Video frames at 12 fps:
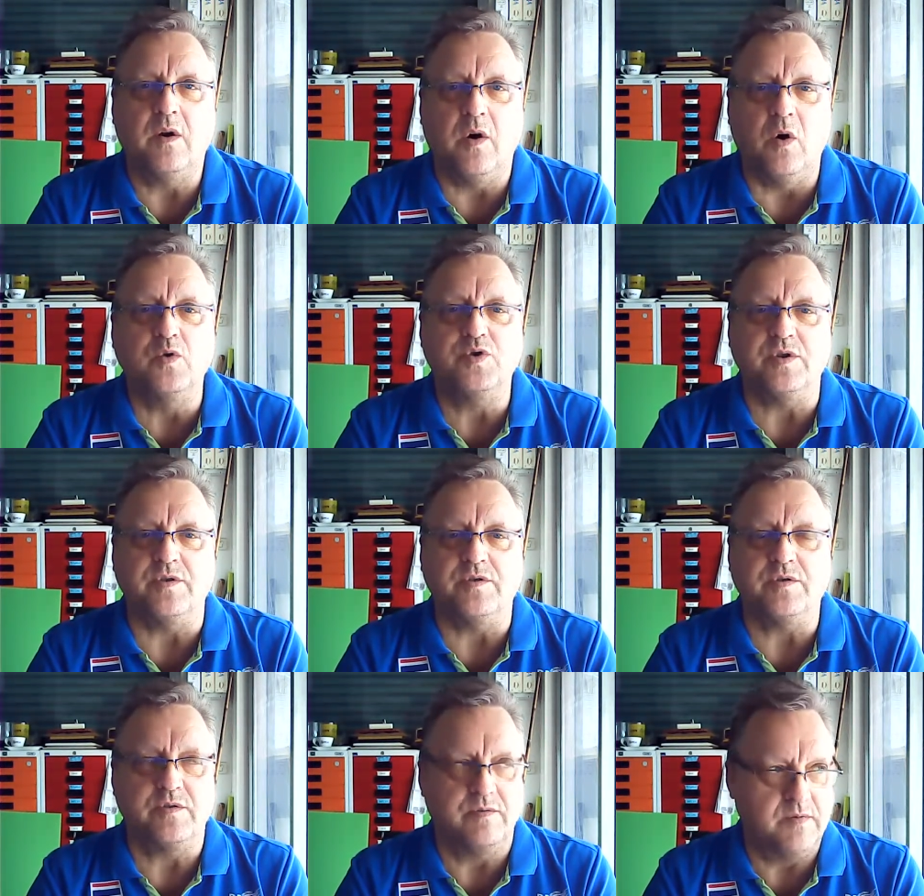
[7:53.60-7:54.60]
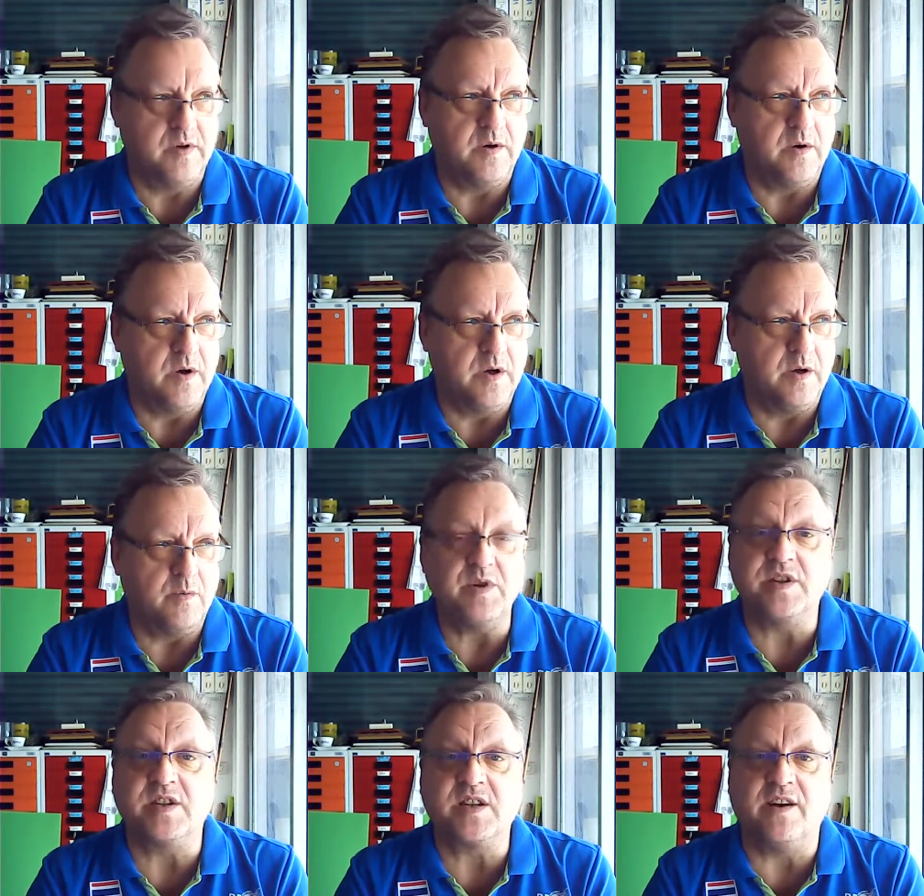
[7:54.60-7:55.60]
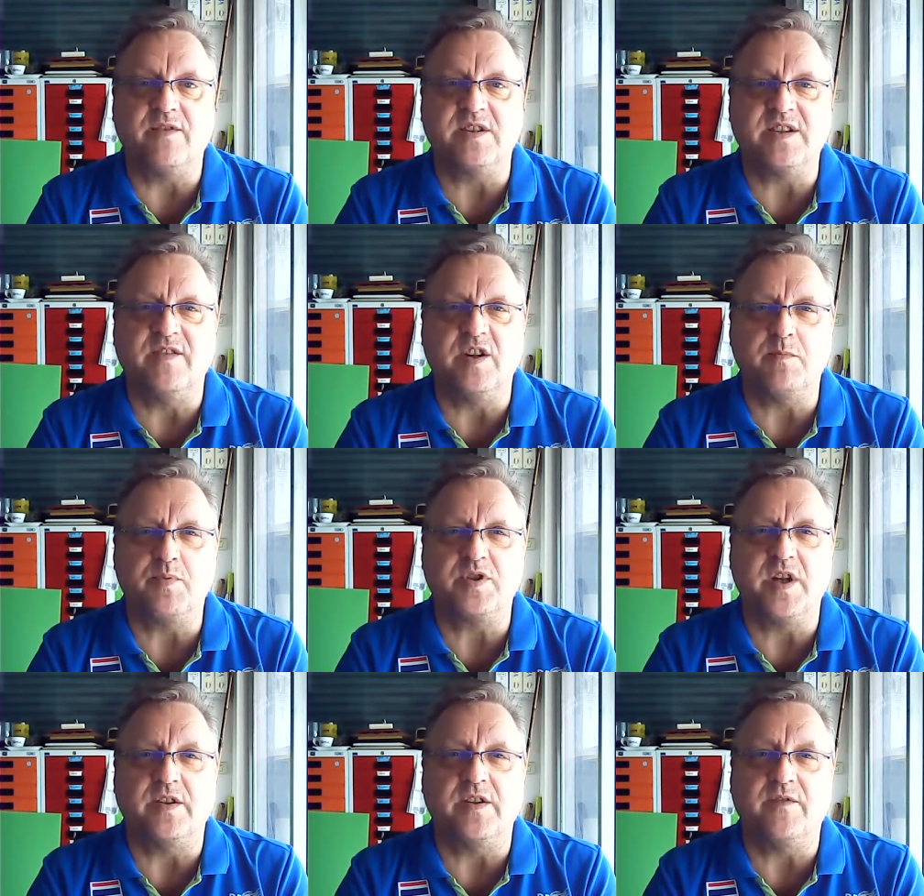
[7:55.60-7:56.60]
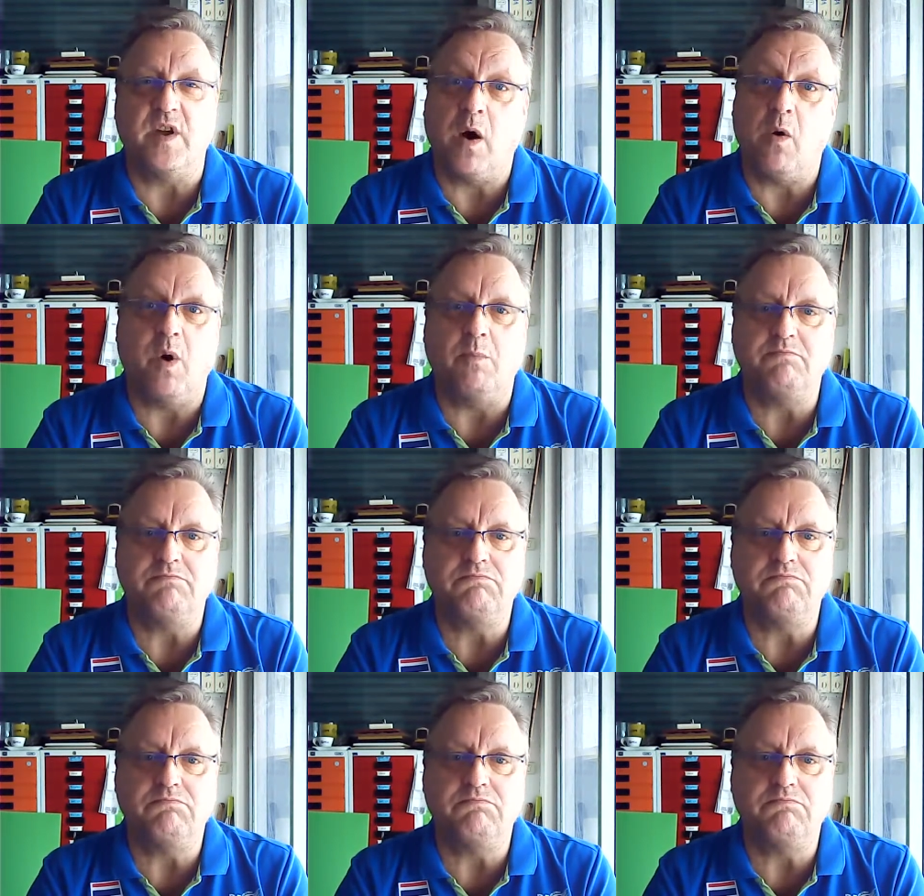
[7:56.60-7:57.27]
oceans, which is covered 70% of our